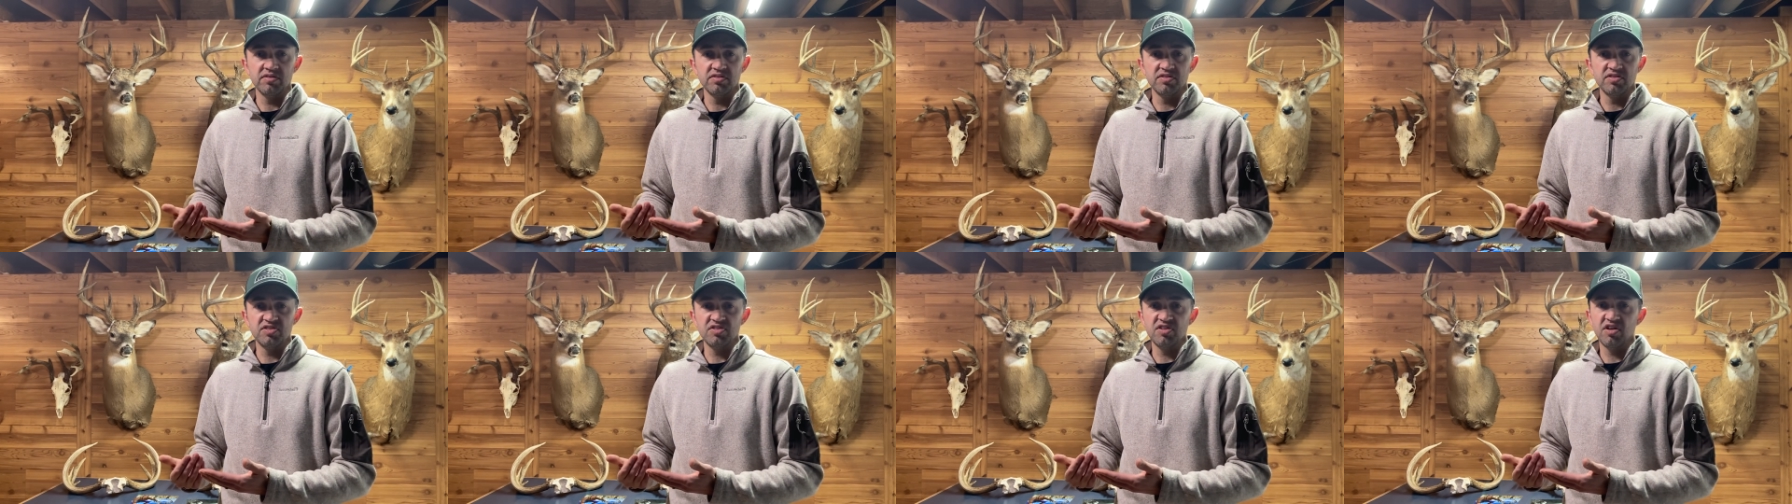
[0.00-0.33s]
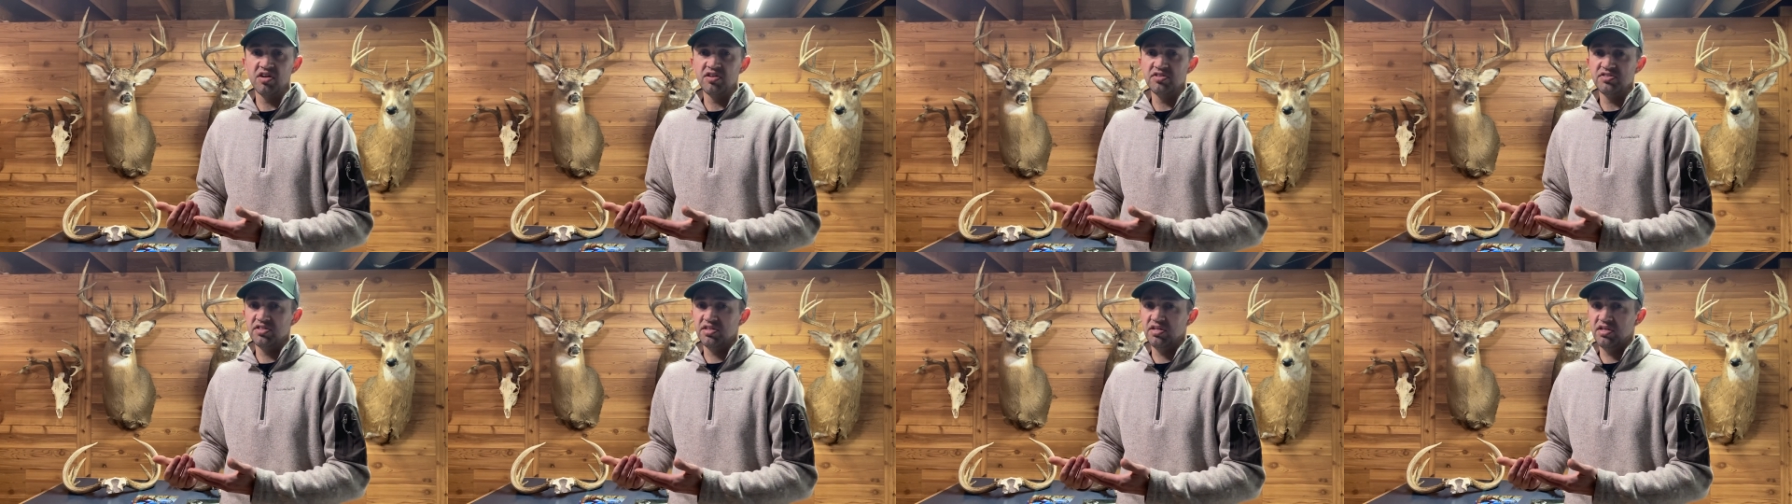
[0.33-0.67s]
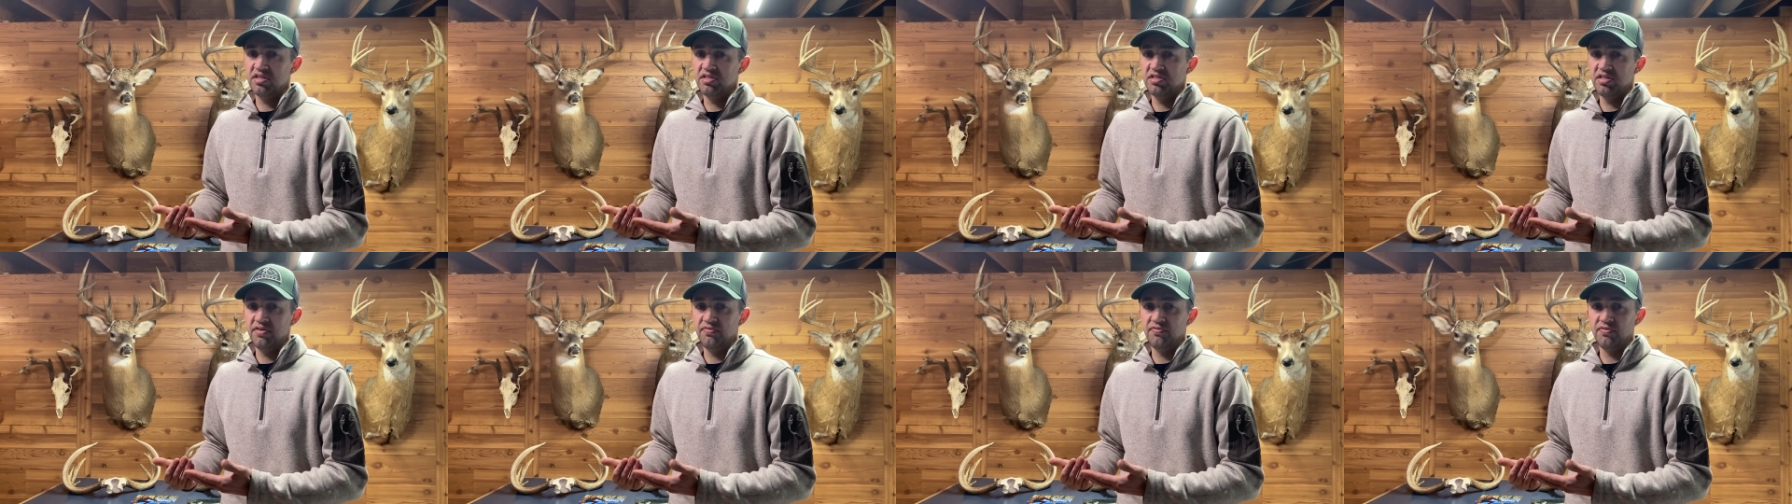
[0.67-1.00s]
starts in a
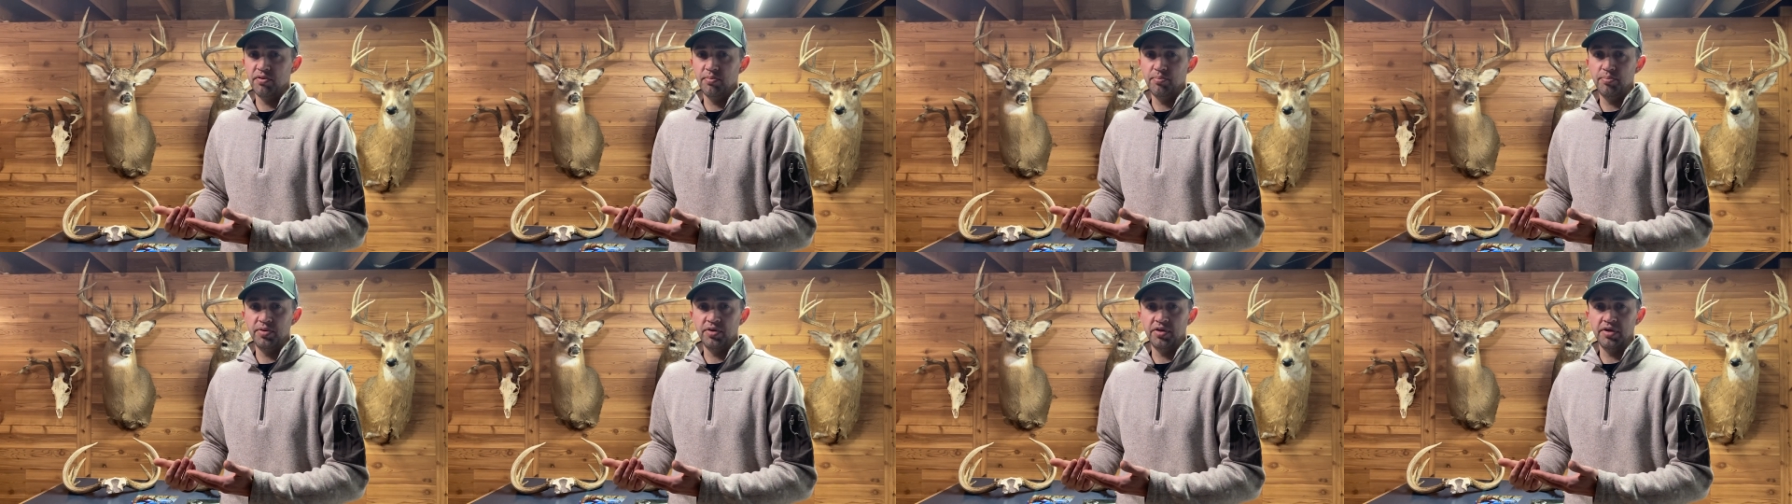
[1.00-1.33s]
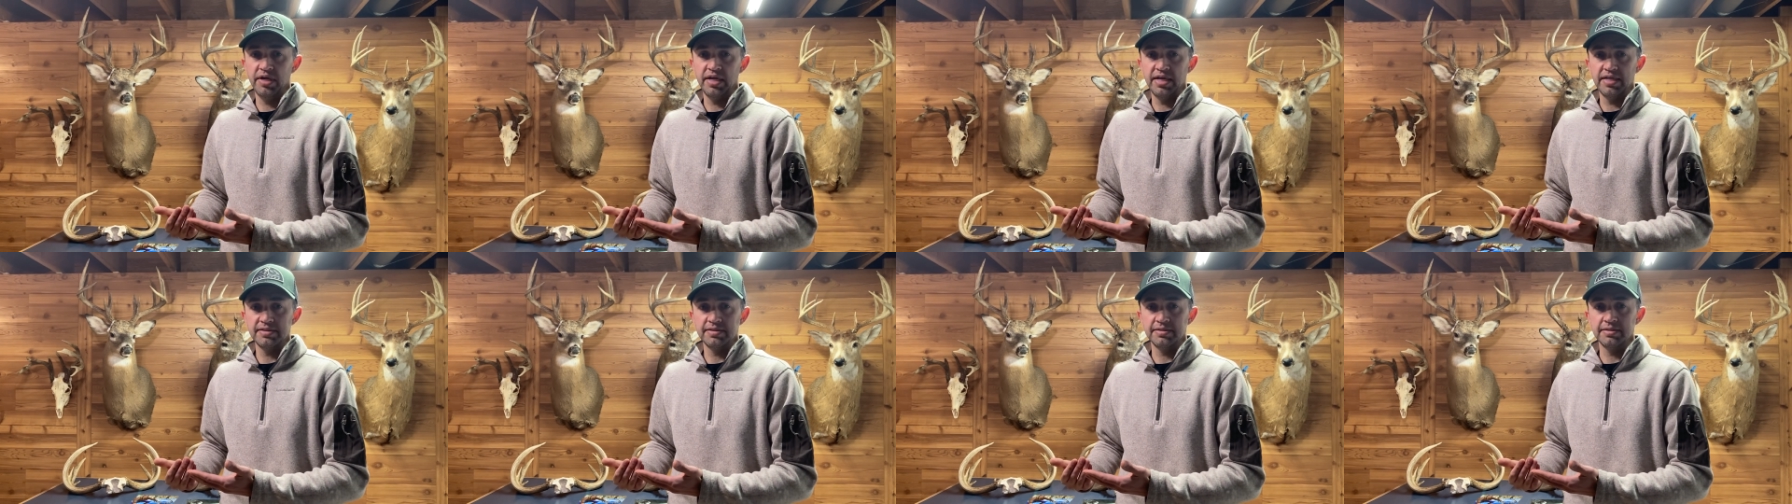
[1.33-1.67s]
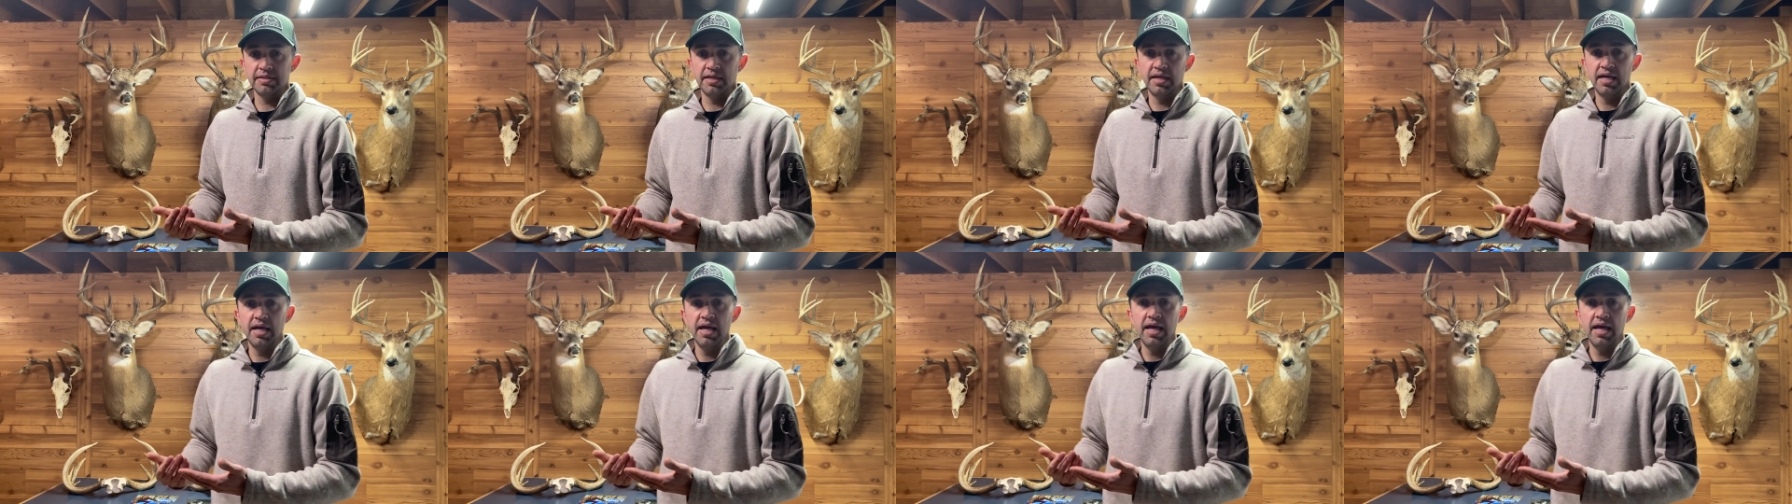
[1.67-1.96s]
different place,